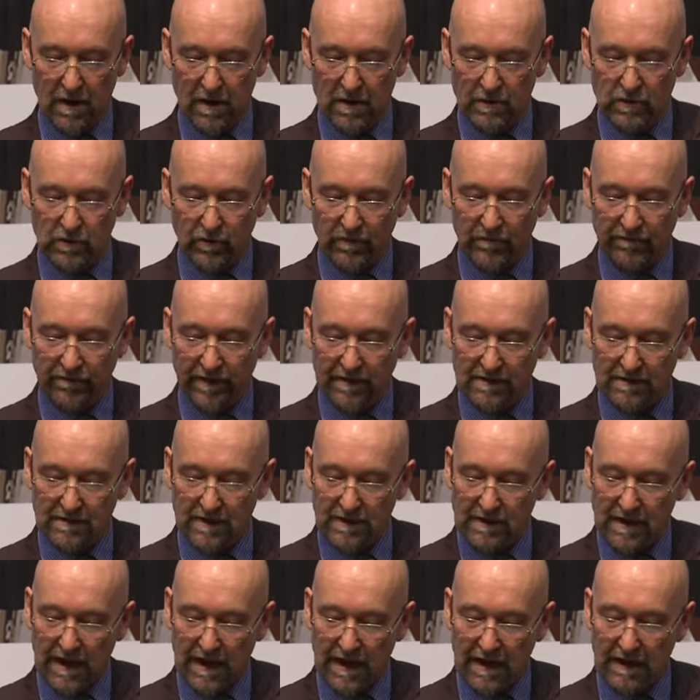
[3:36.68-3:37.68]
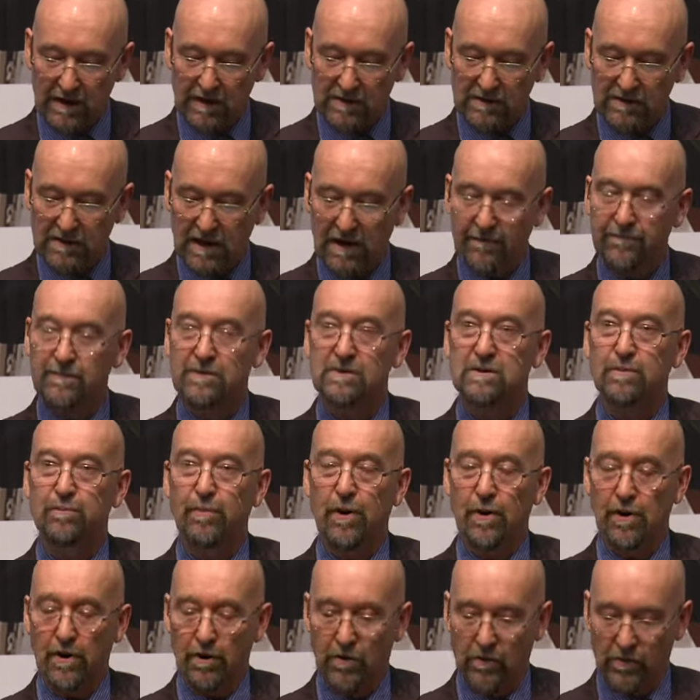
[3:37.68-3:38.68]
To invest today in a safer
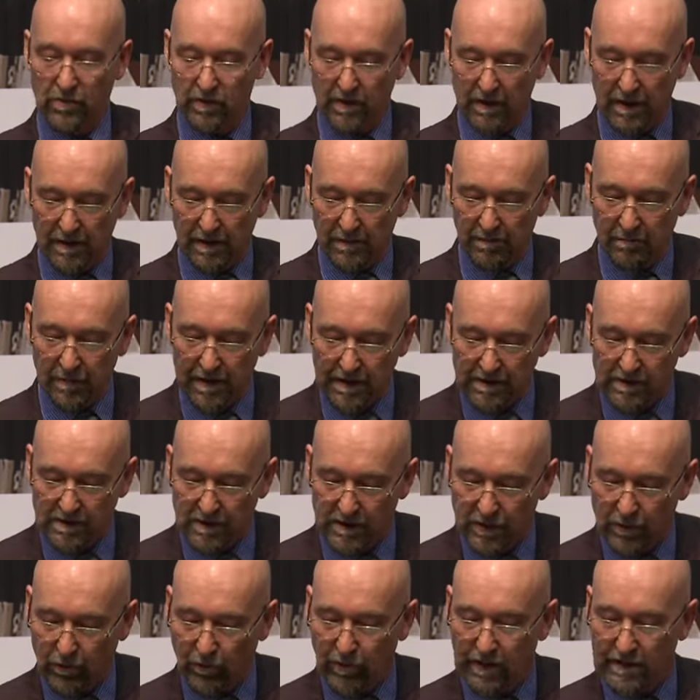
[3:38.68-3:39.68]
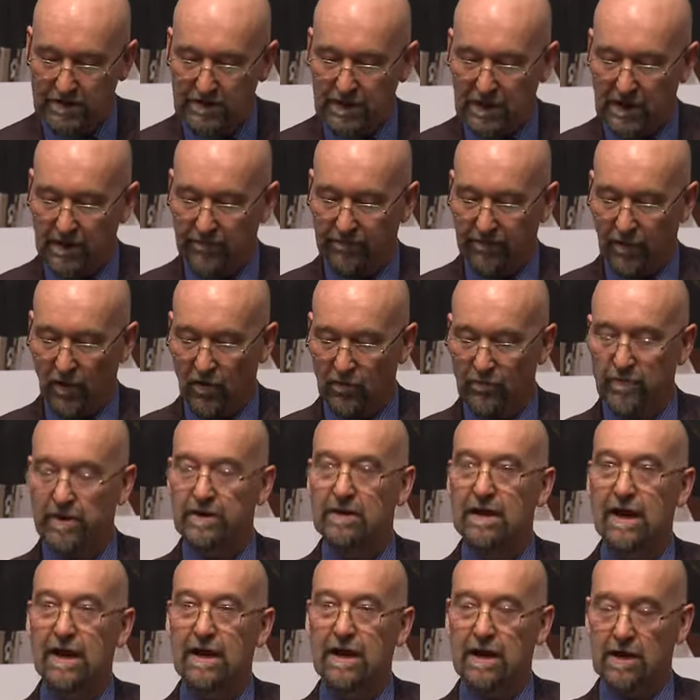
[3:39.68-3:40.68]
tomorrow means increasing involvement
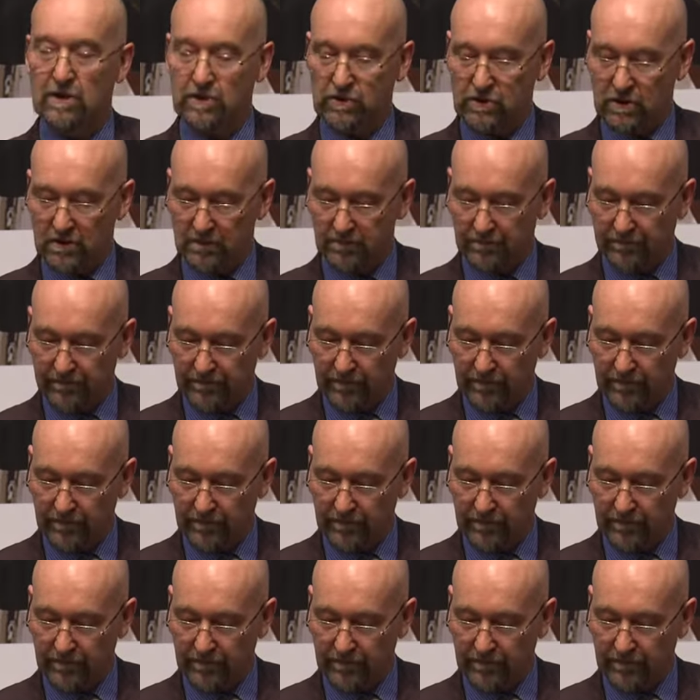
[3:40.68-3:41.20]
and action.